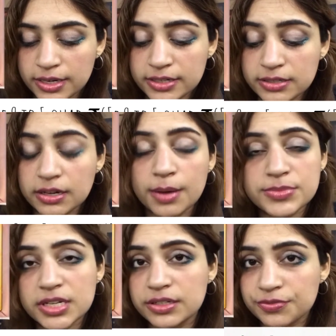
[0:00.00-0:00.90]
It
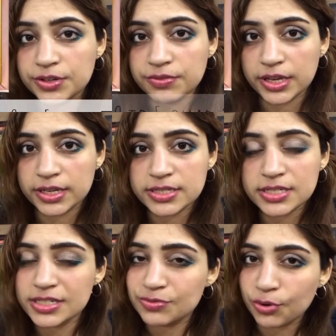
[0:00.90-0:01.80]
comes in different
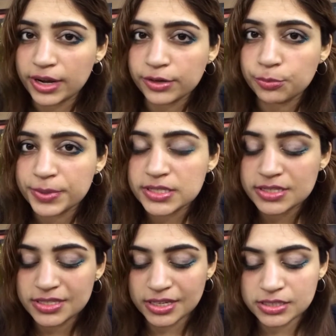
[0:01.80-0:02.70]
variants. It is for like rupees
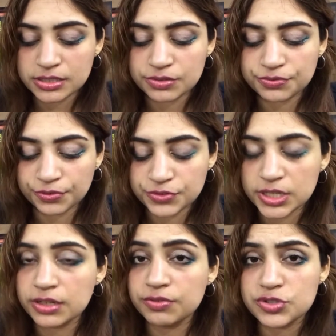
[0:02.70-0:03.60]

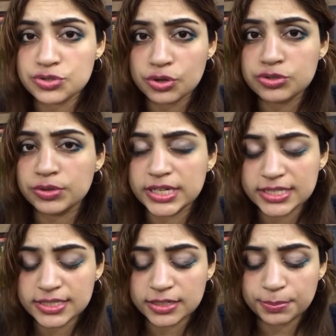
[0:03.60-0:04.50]
650, which is also a
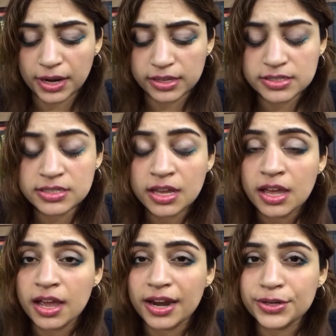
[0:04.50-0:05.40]
decent price.
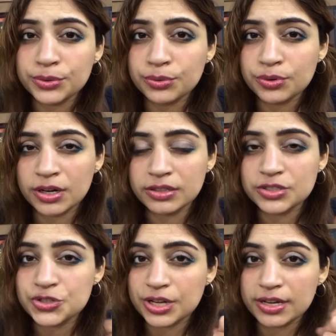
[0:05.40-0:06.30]
And
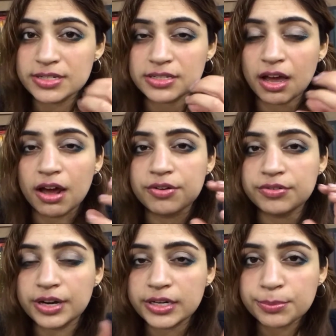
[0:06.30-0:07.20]
the shades are
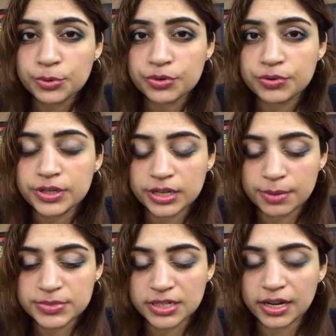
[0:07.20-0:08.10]
really beautiful. It
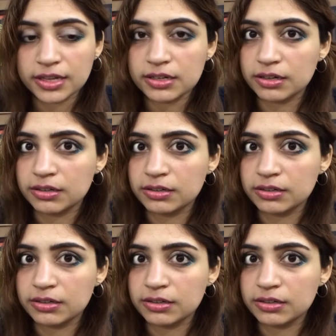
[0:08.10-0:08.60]
comes in like